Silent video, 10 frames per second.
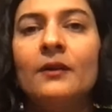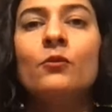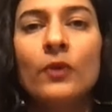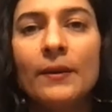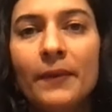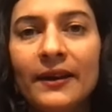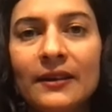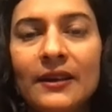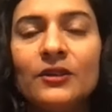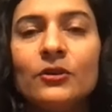Women
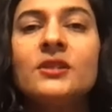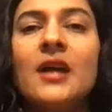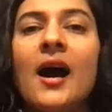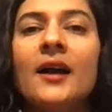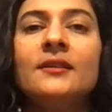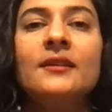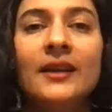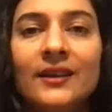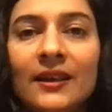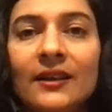need to start
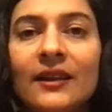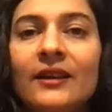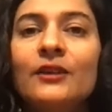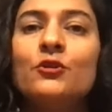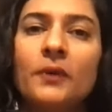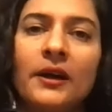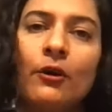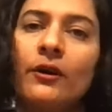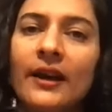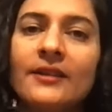thinking they need to
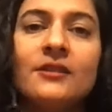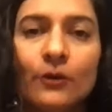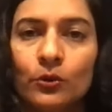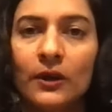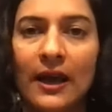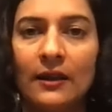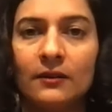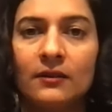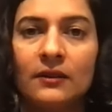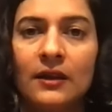prioritize their own
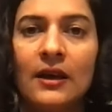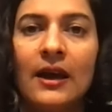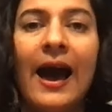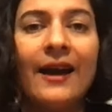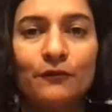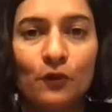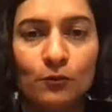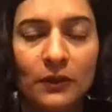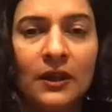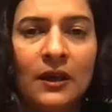health. And for
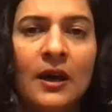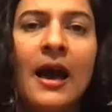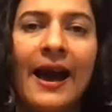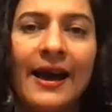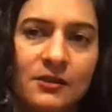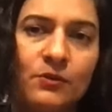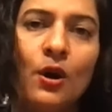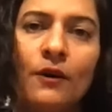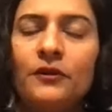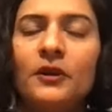me, as we
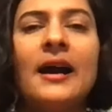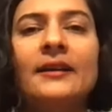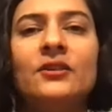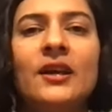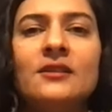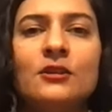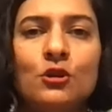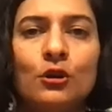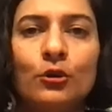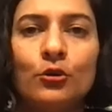offer Gytree as a
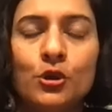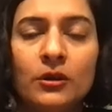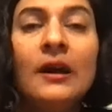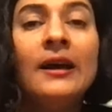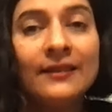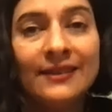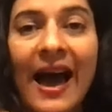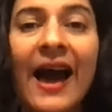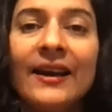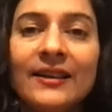solution,
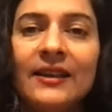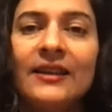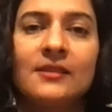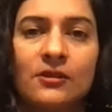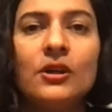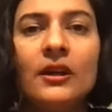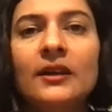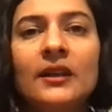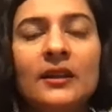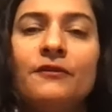that is
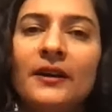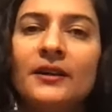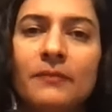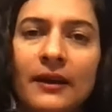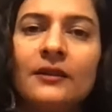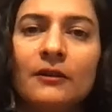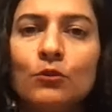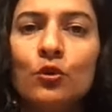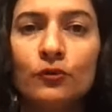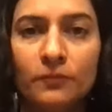really the fundamental
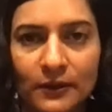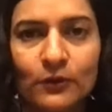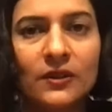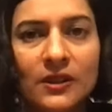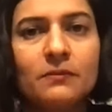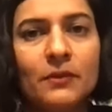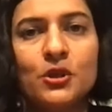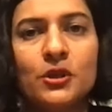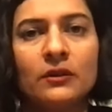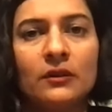movement of this mission